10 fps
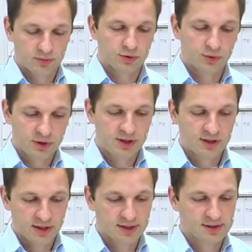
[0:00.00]
do
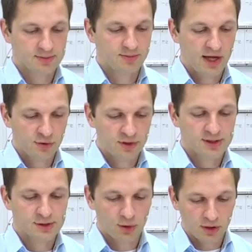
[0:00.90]
here is manually
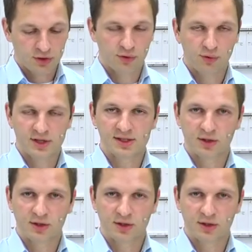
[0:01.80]
search through these